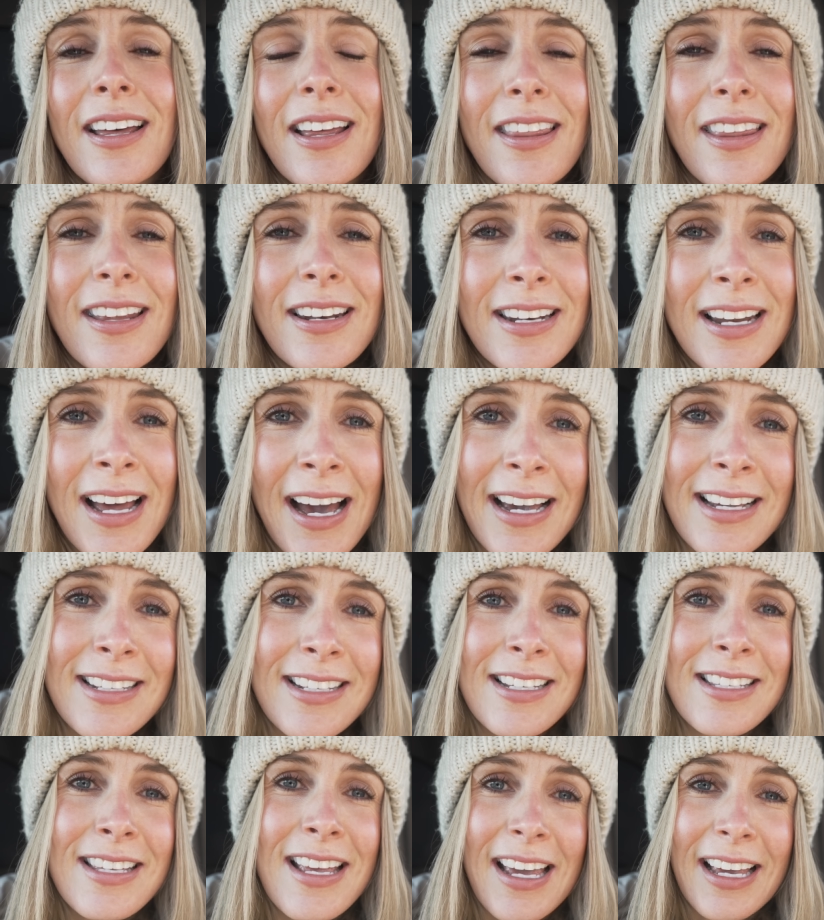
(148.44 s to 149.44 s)
the
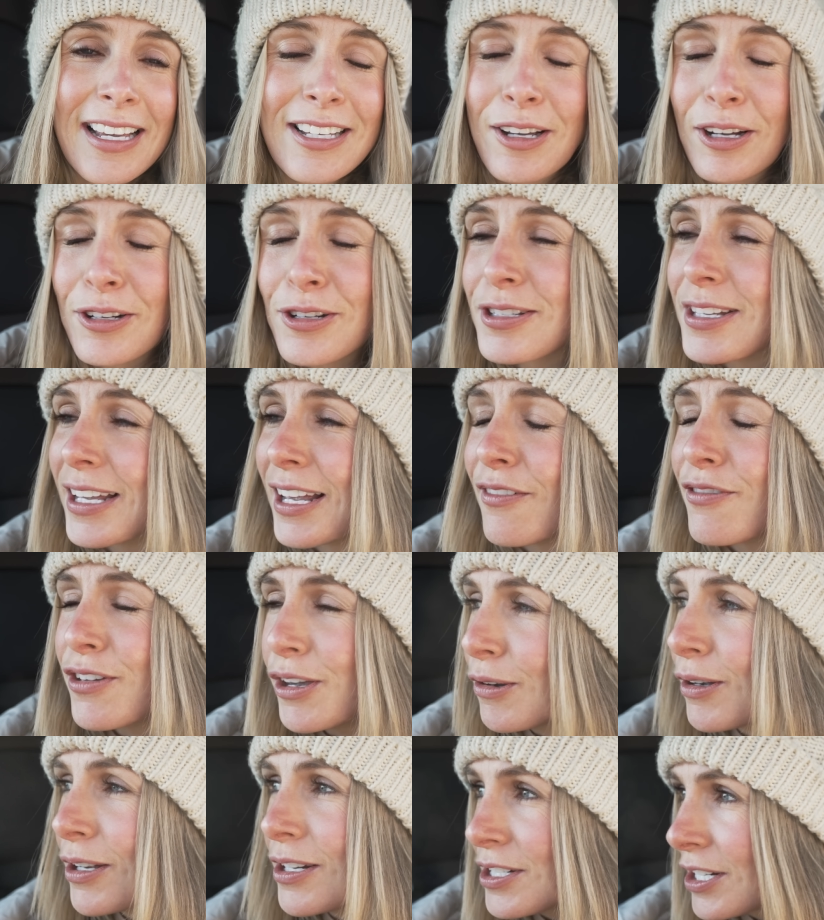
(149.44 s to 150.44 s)
nicest thing. So I just think if
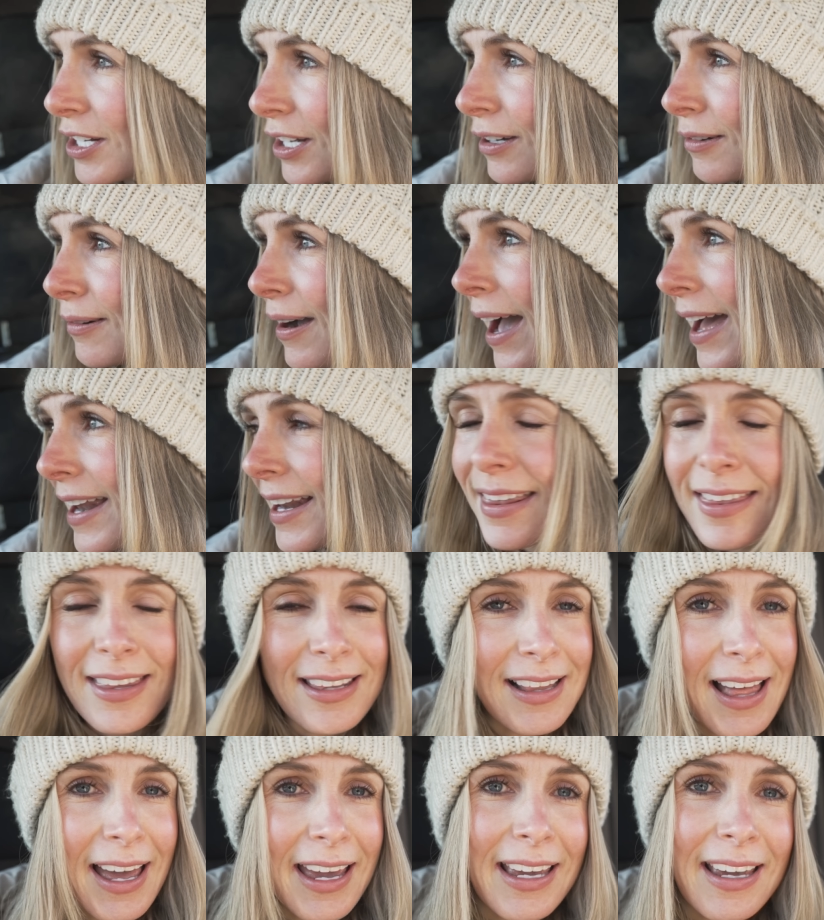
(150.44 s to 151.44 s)
you can do
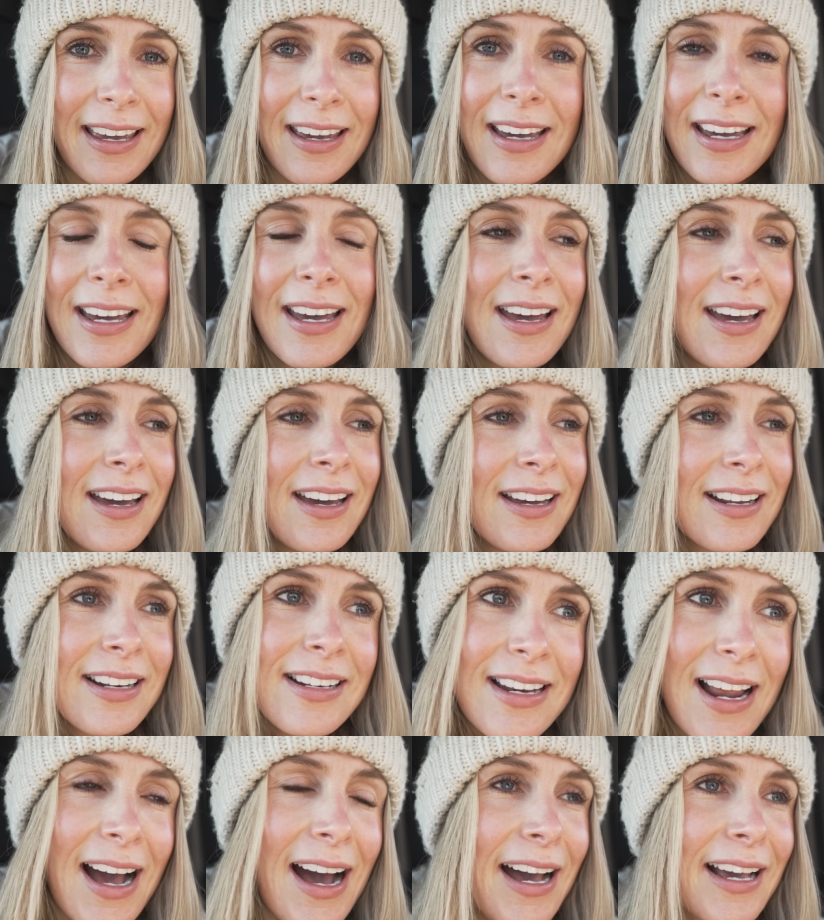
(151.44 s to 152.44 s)
anything like
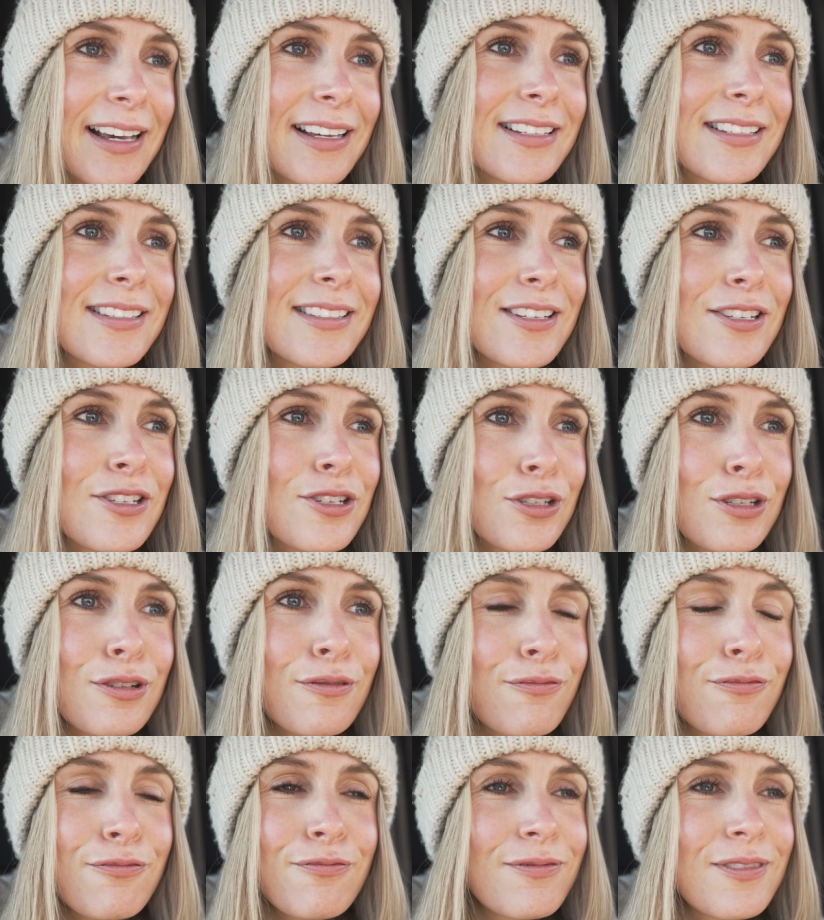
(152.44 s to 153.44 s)
nice, just
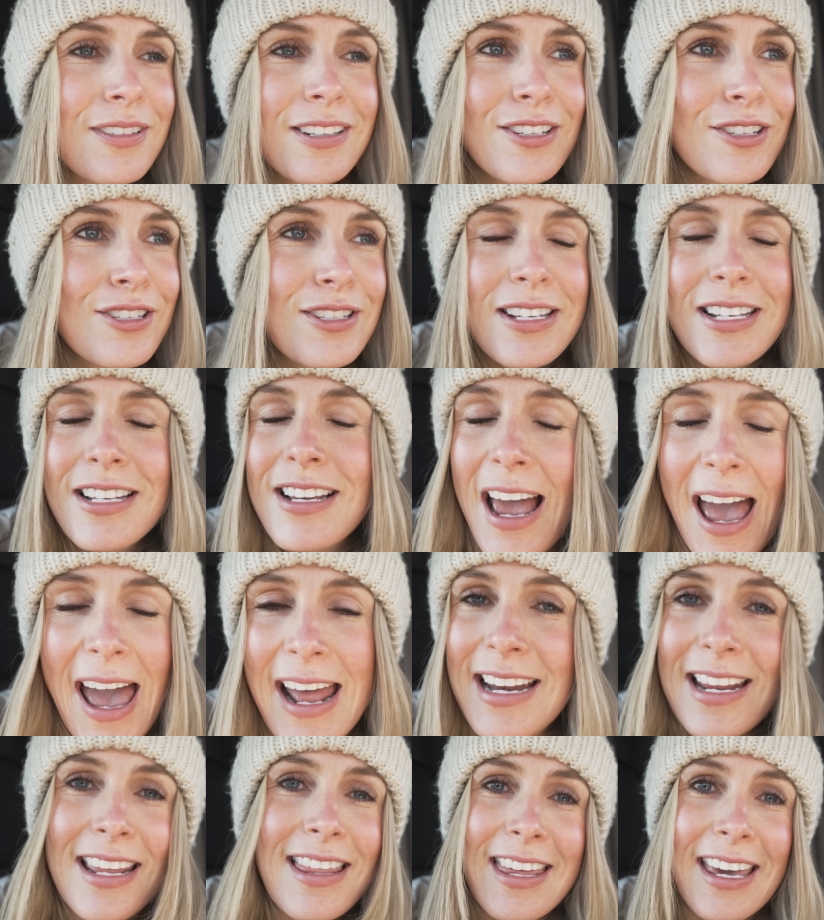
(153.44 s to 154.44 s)
just
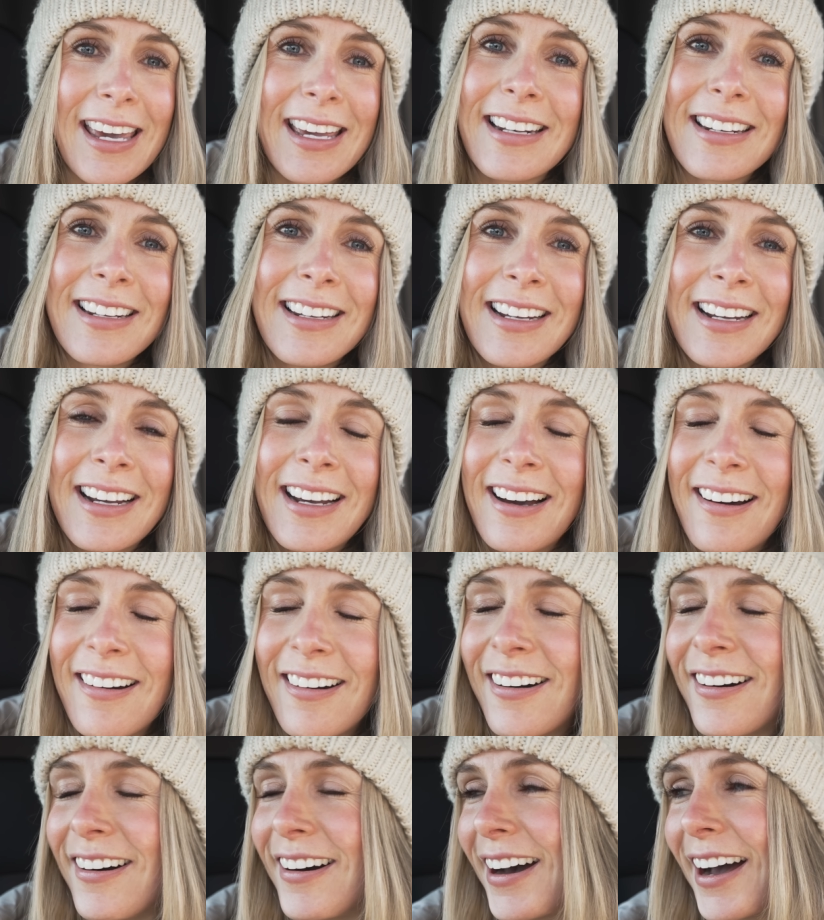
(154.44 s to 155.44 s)
anything,
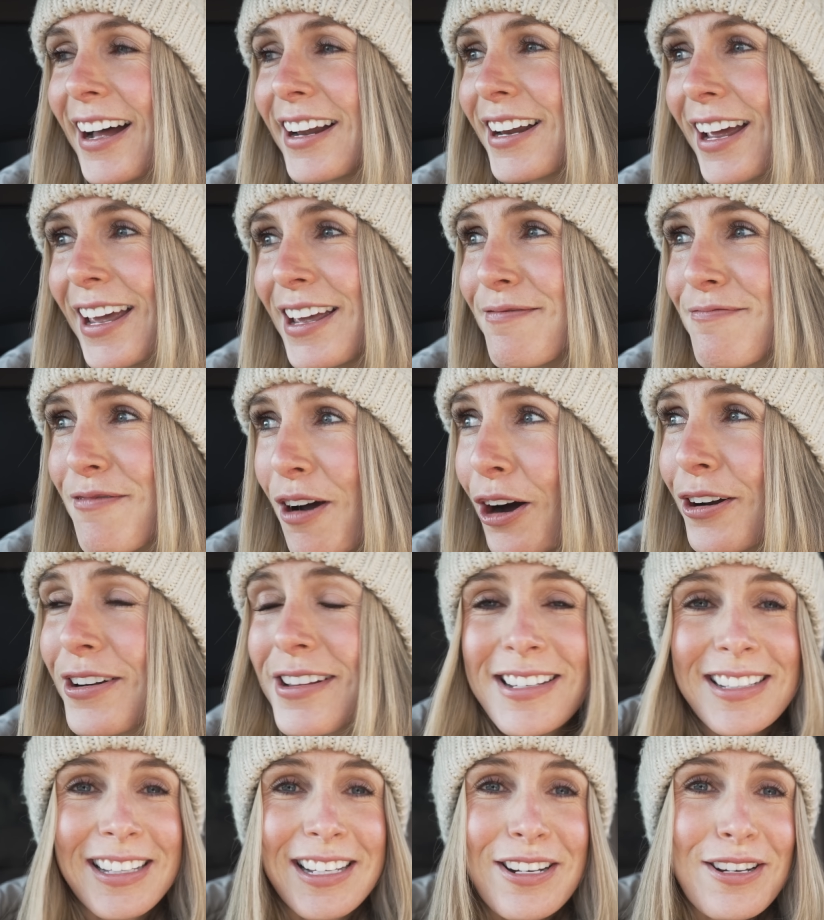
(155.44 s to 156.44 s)
oh, it
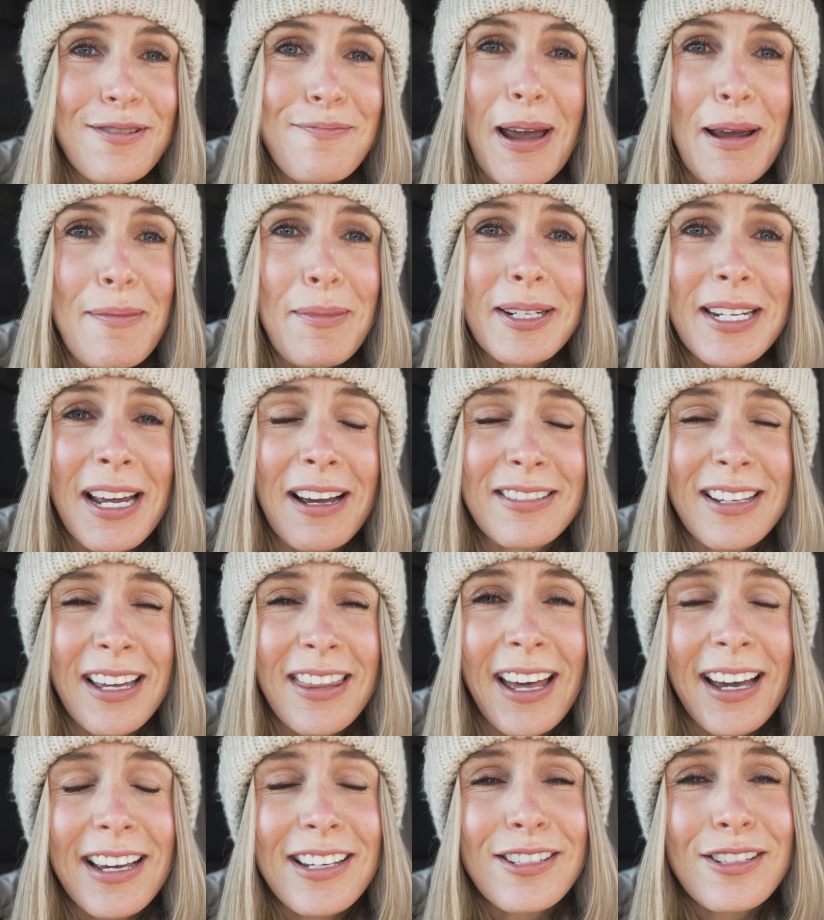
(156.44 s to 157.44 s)
honestly just made my day. I was like,
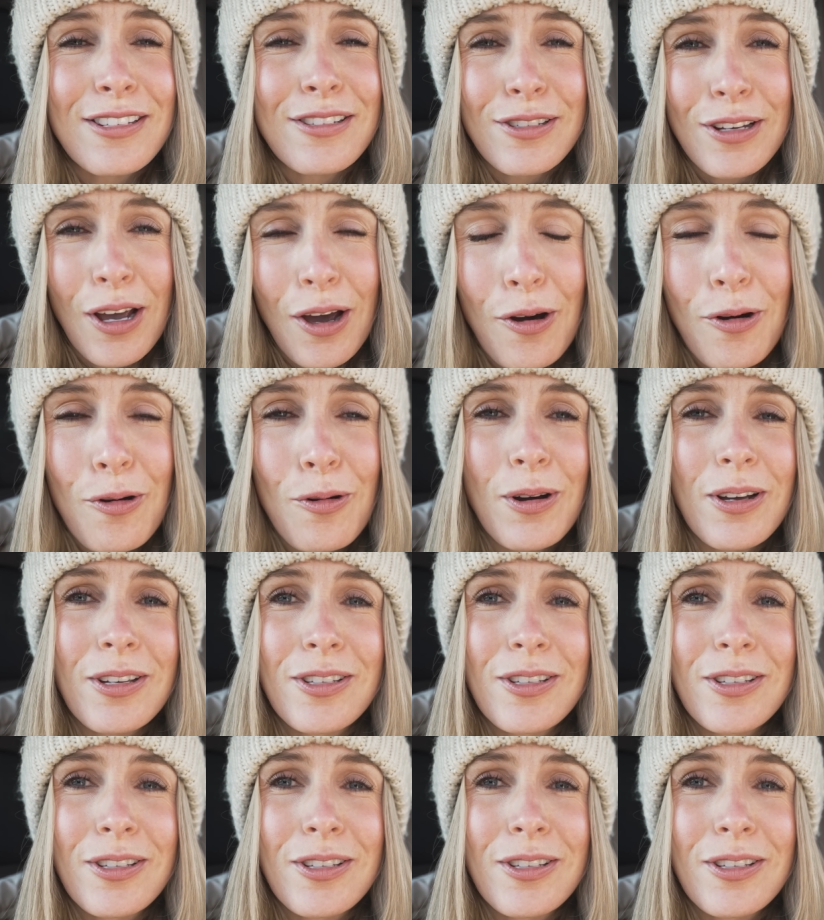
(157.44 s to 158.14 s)
that is so,